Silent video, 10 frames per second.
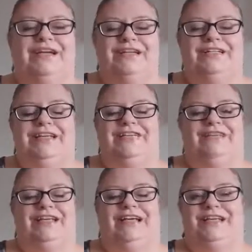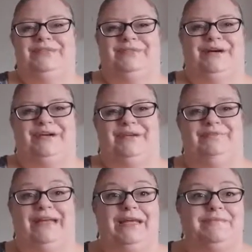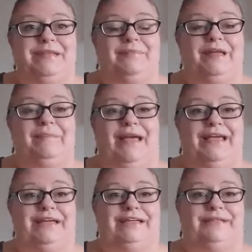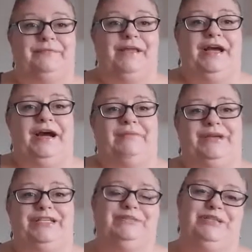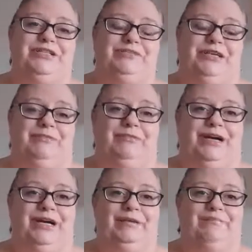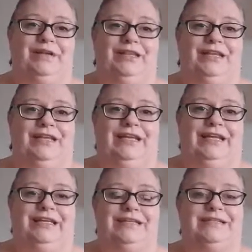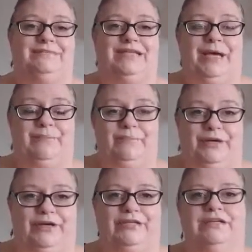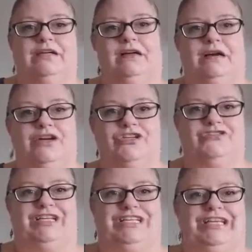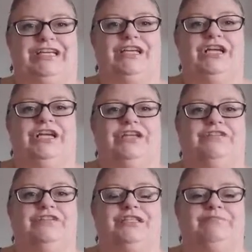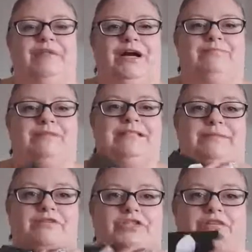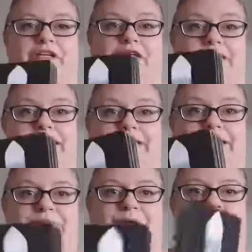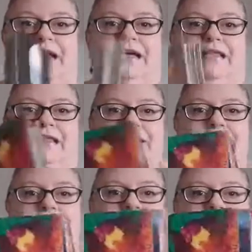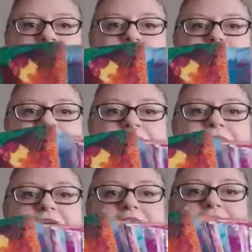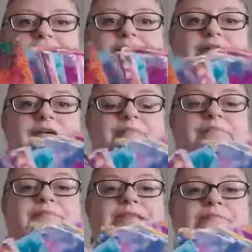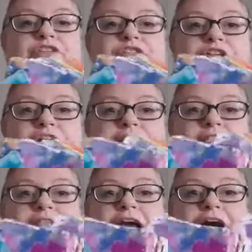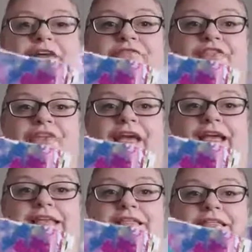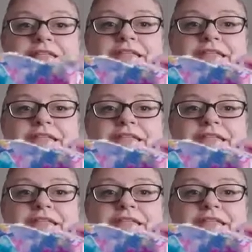Good evening and welcome. My name's Emily Baker. I'm going to be doing my monthly September card reading using my Perceptionary cards. This is the back, this is the front. These are Perceptionary cards that I've created.